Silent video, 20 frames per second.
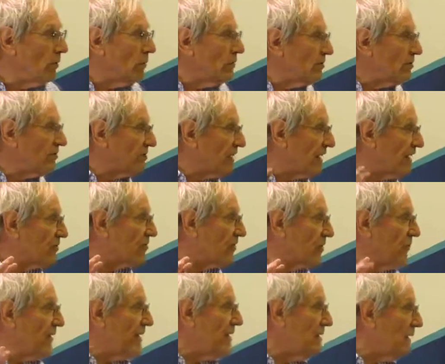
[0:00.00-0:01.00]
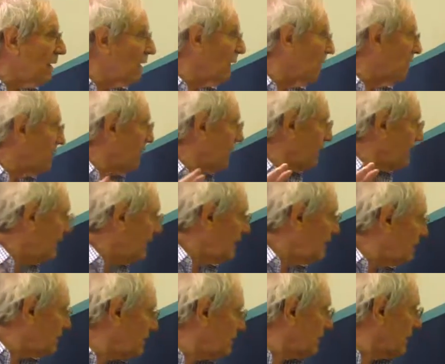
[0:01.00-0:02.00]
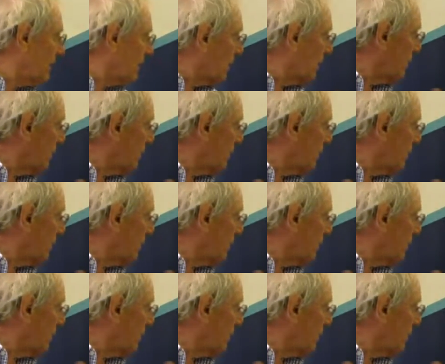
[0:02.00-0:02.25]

sense of being, of identity, of